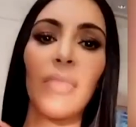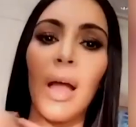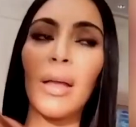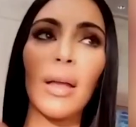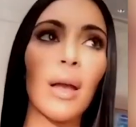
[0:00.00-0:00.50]

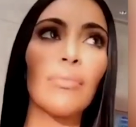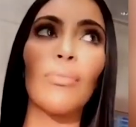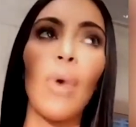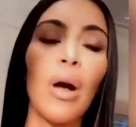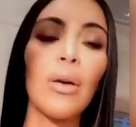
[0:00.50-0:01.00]
I
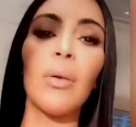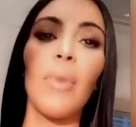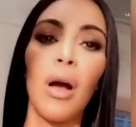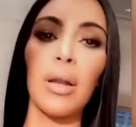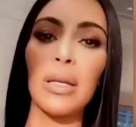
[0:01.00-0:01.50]
welcome
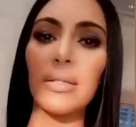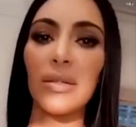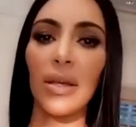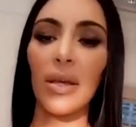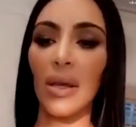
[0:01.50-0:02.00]

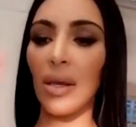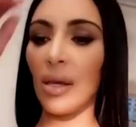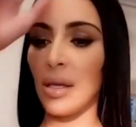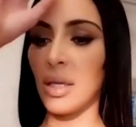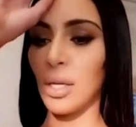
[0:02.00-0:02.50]
honest,
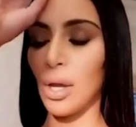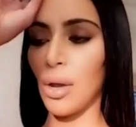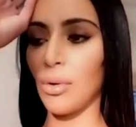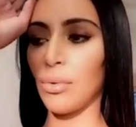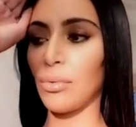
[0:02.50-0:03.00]
you
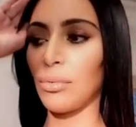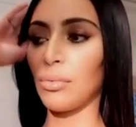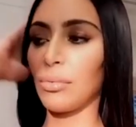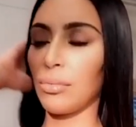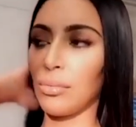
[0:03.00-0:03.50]
know,
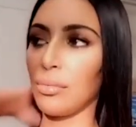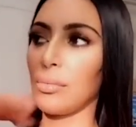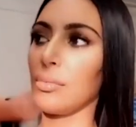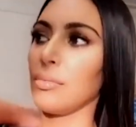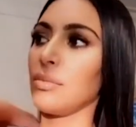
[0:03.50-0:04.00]

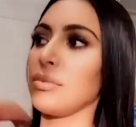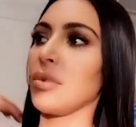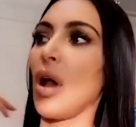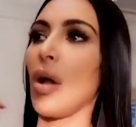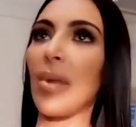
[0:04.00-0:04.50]

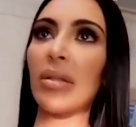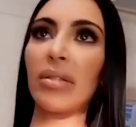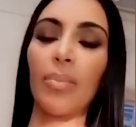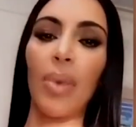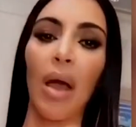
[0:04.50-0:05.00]

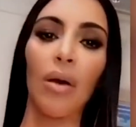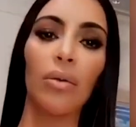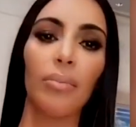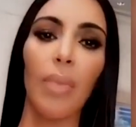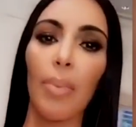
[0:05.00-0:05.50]
comments
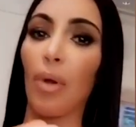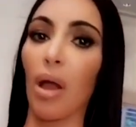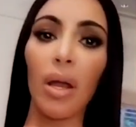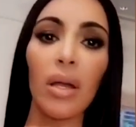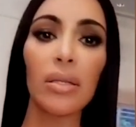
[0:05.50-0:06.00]
about my
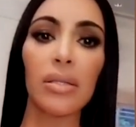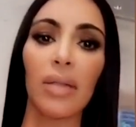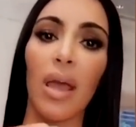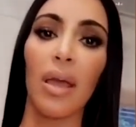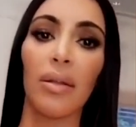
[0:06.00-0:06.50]
products,
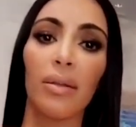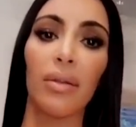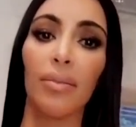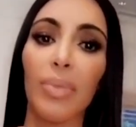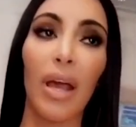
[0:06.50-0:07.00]
and
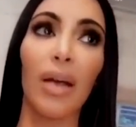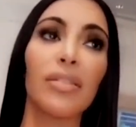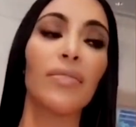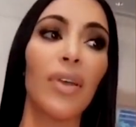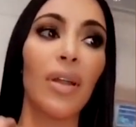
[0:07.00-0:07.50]

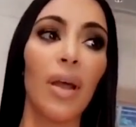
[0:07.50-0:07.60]
because of it,